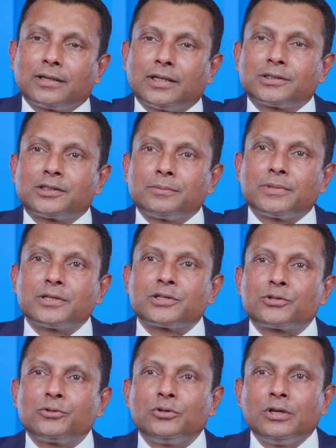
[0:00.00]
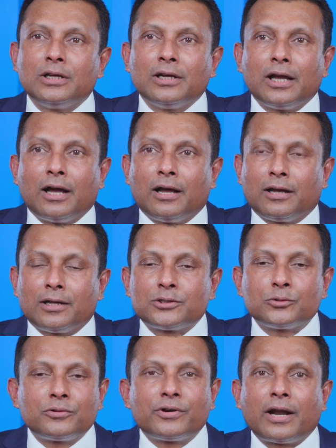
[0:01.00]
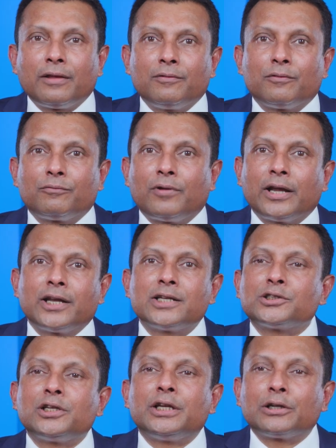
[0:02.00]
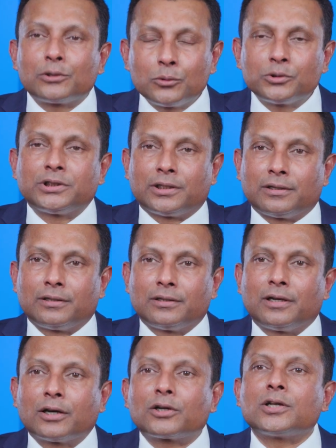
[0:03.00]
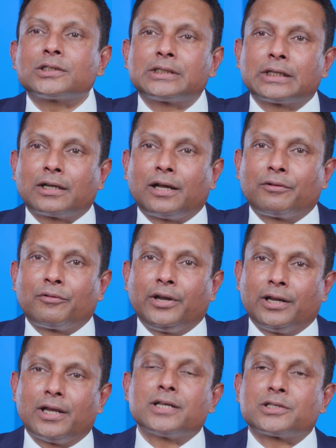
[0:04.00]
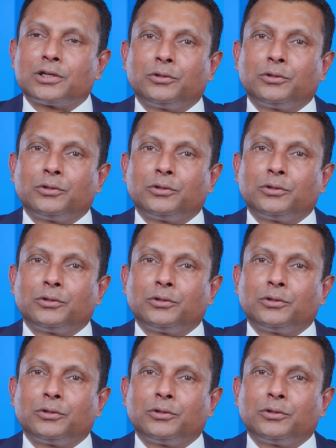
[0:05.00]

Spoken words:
customers to drive financial inclusion across the country as a